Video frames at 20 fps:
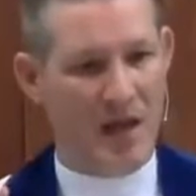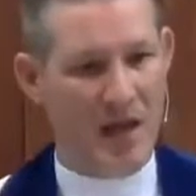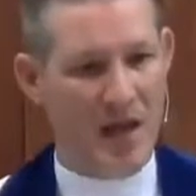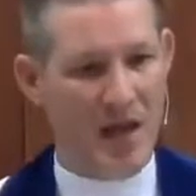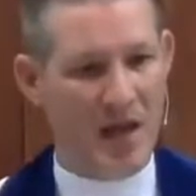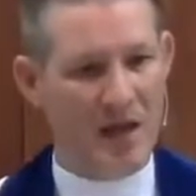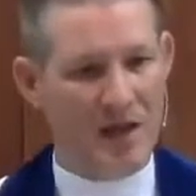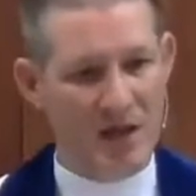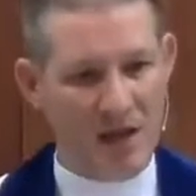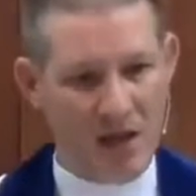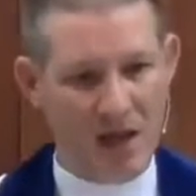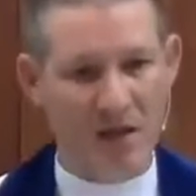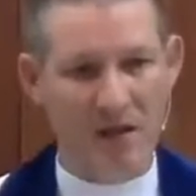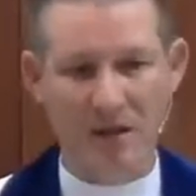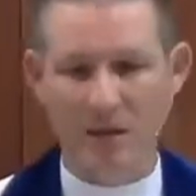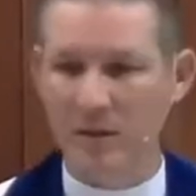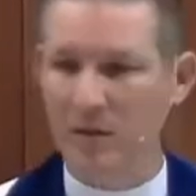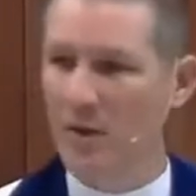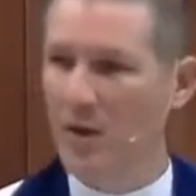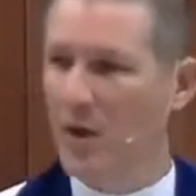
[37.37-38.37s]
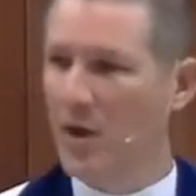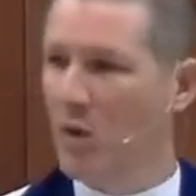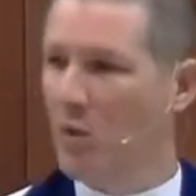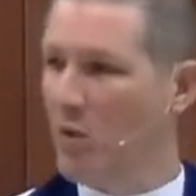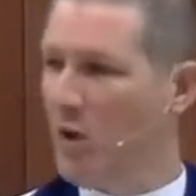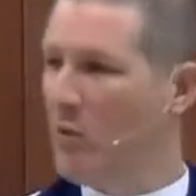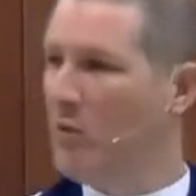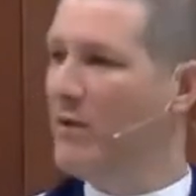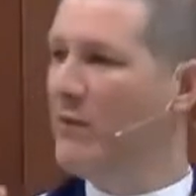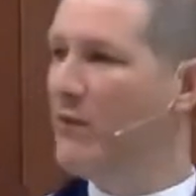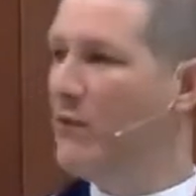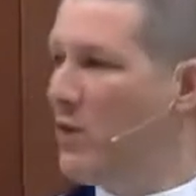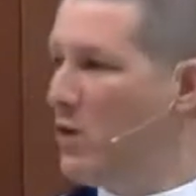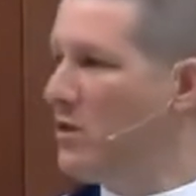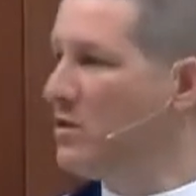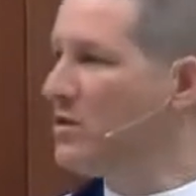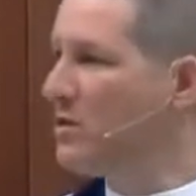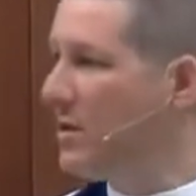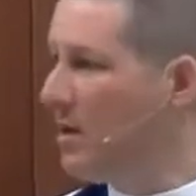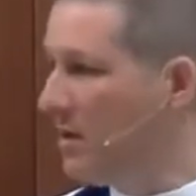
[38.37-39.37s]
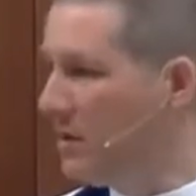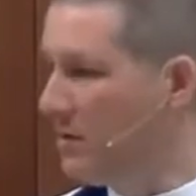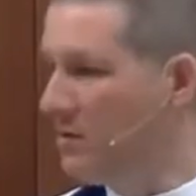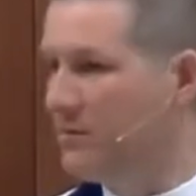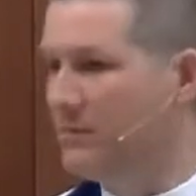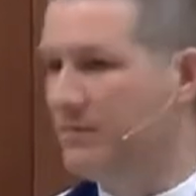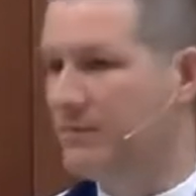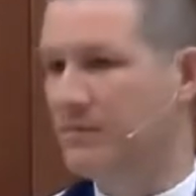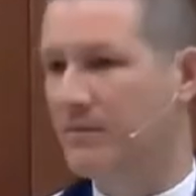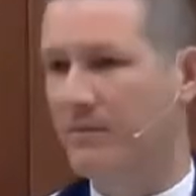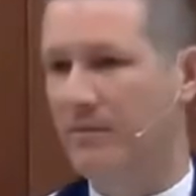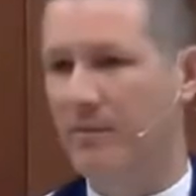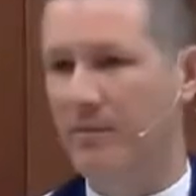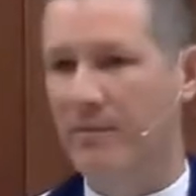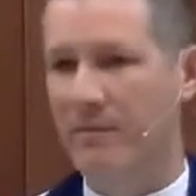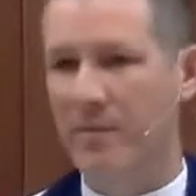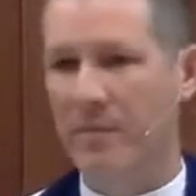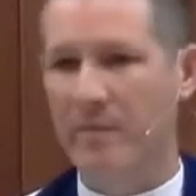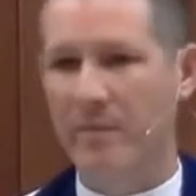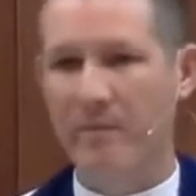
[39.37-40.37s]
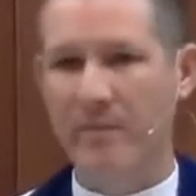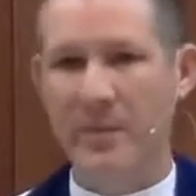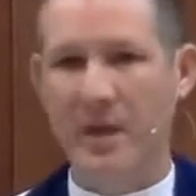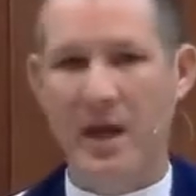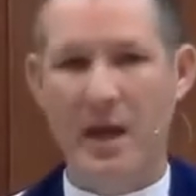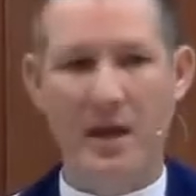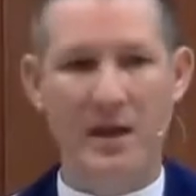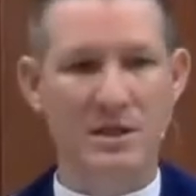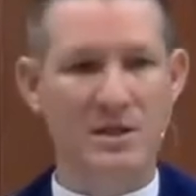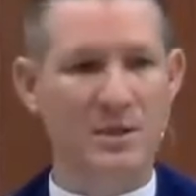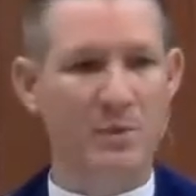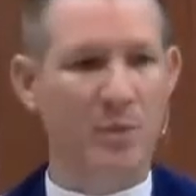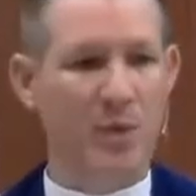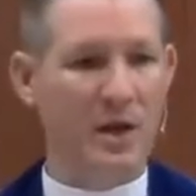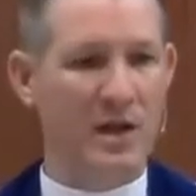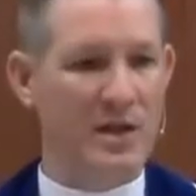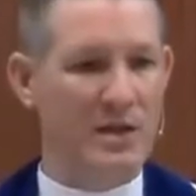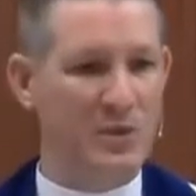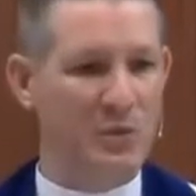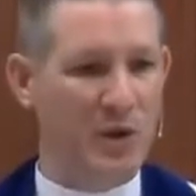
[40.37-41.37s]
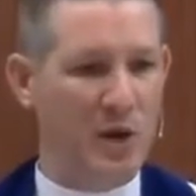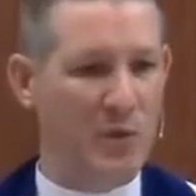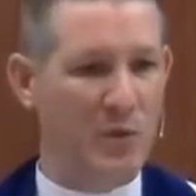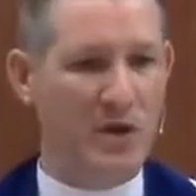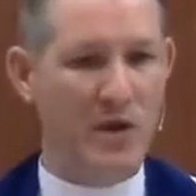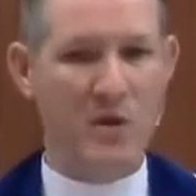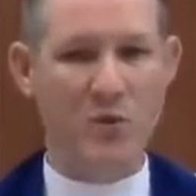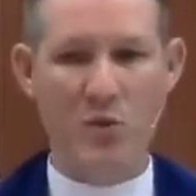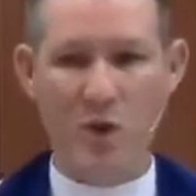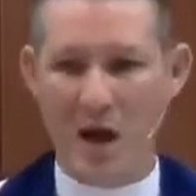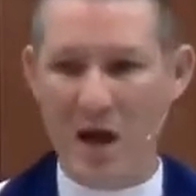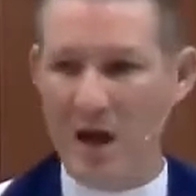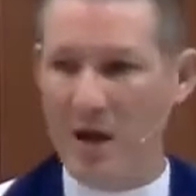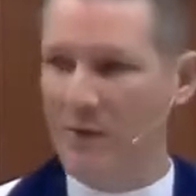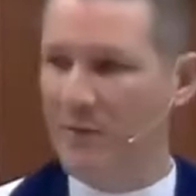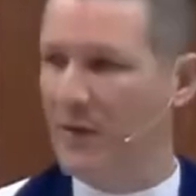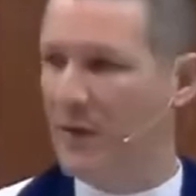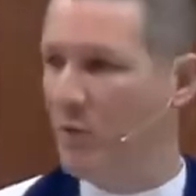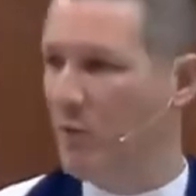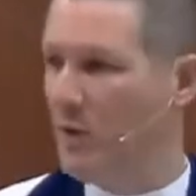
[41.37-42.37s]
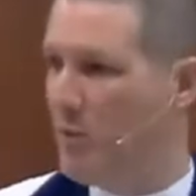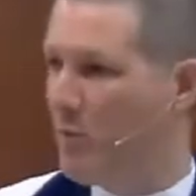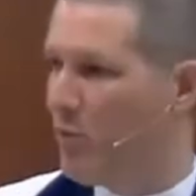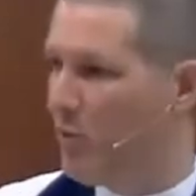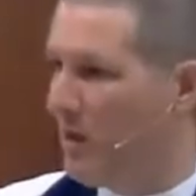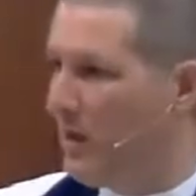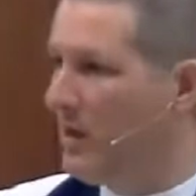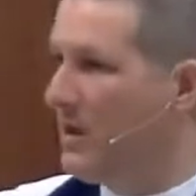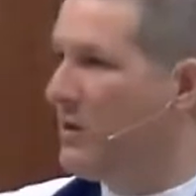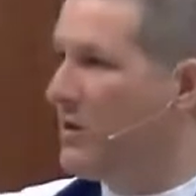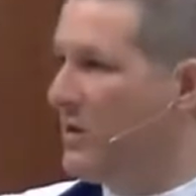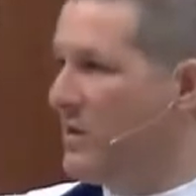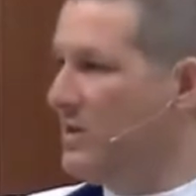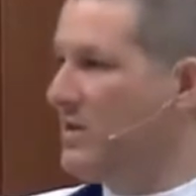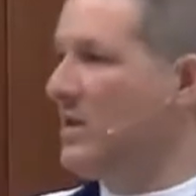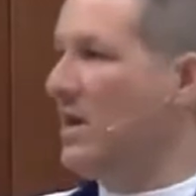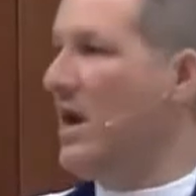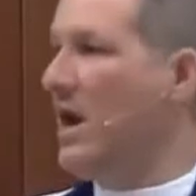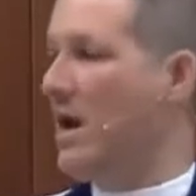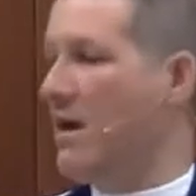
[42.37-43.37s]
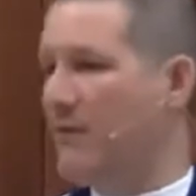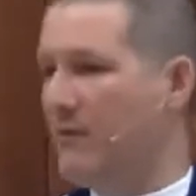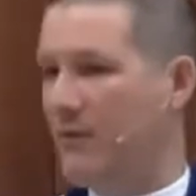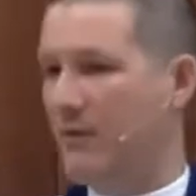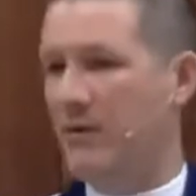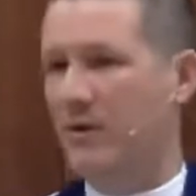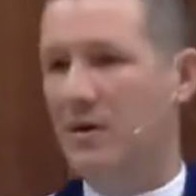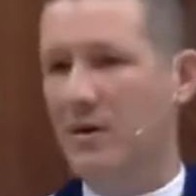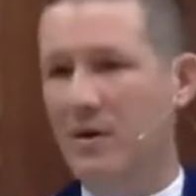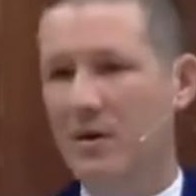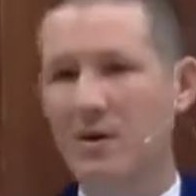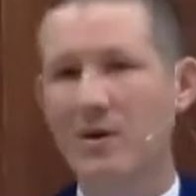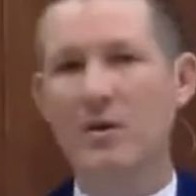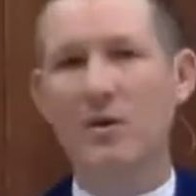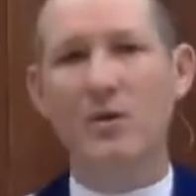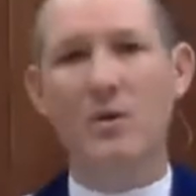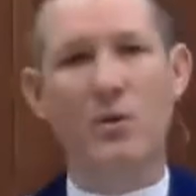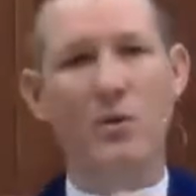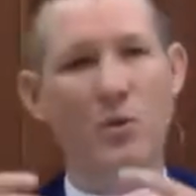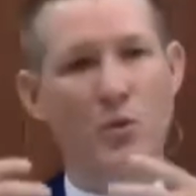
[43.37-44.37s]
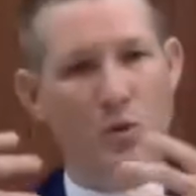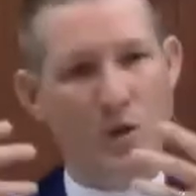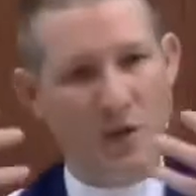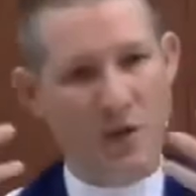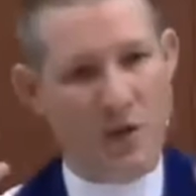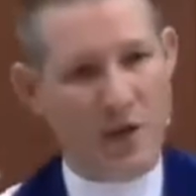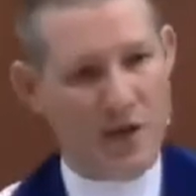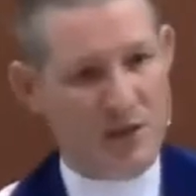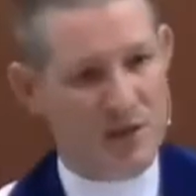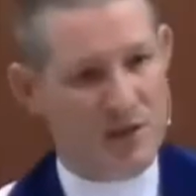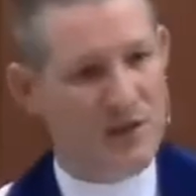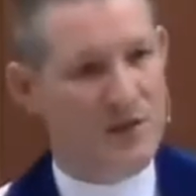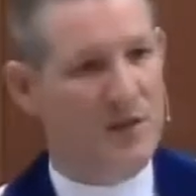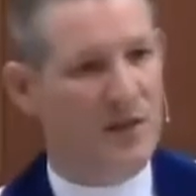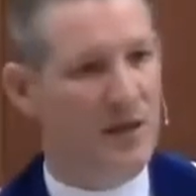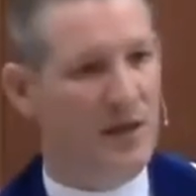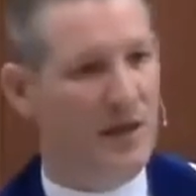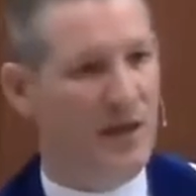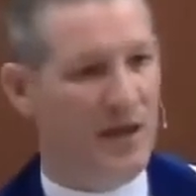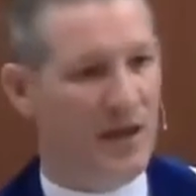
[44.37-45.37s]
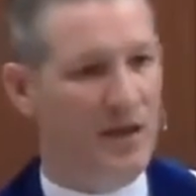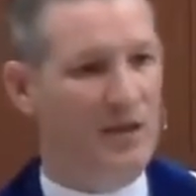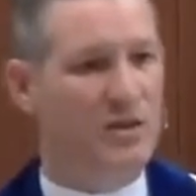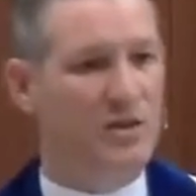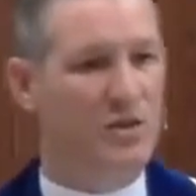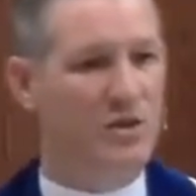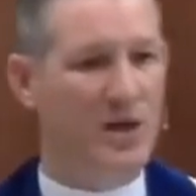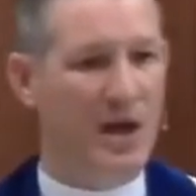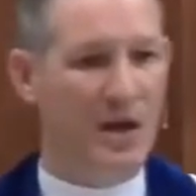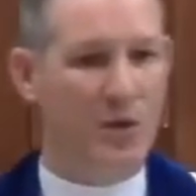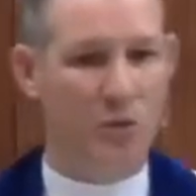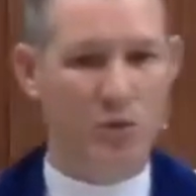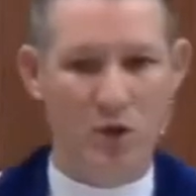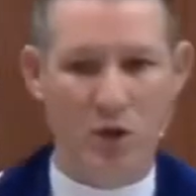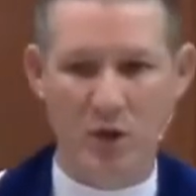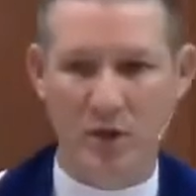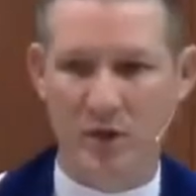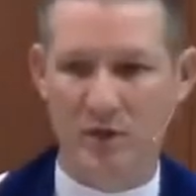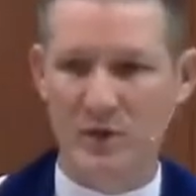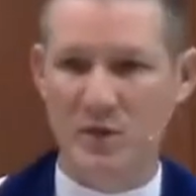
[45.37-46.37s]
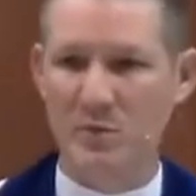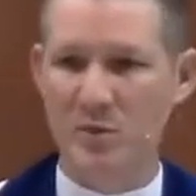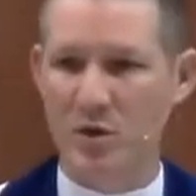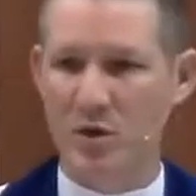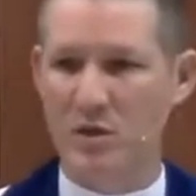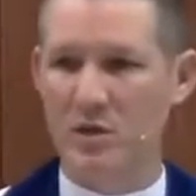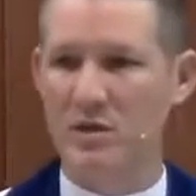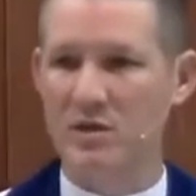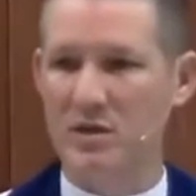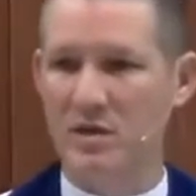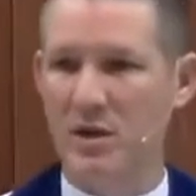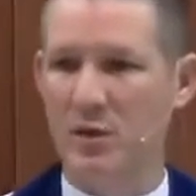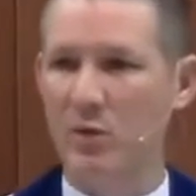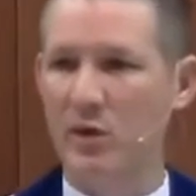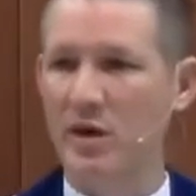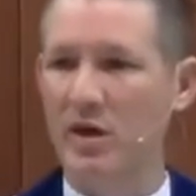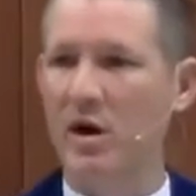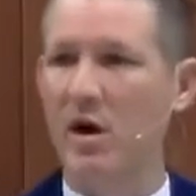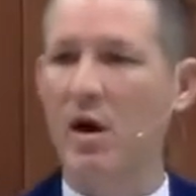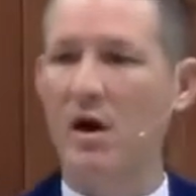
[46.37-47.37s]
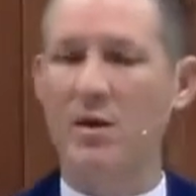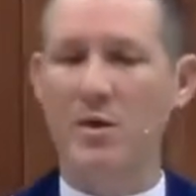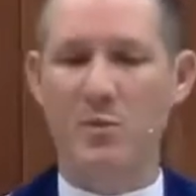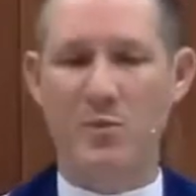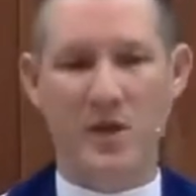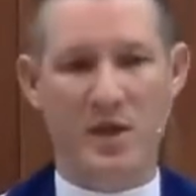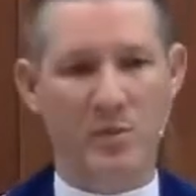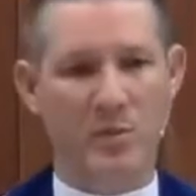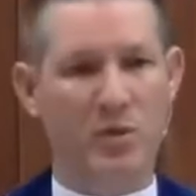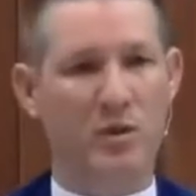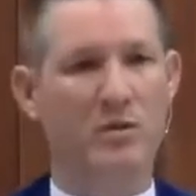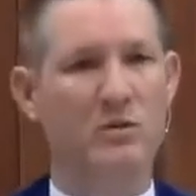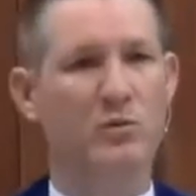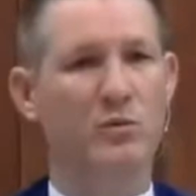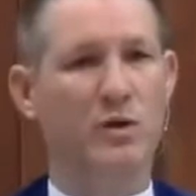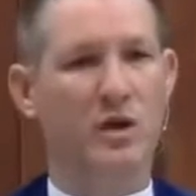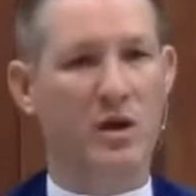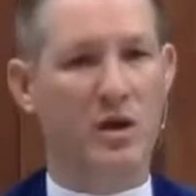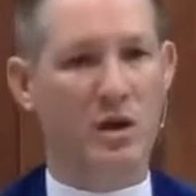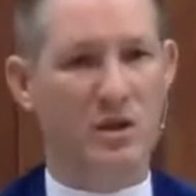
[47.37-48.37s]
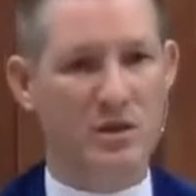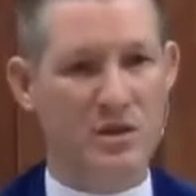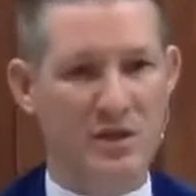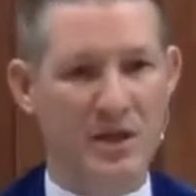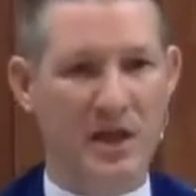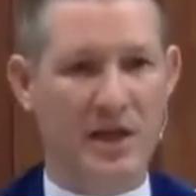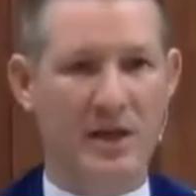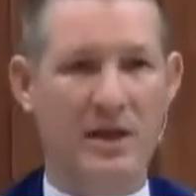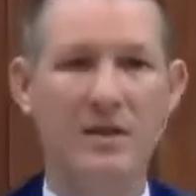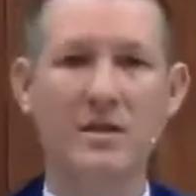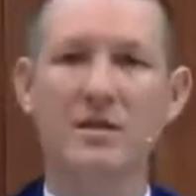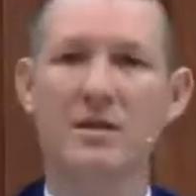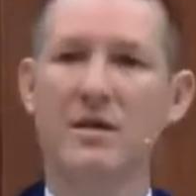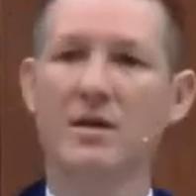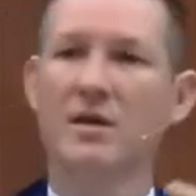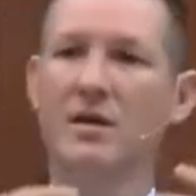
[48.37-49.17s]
and hell where we first go. And it's a place where we arrive and we bring this life with us into that world of spirits. And we are the people we are today.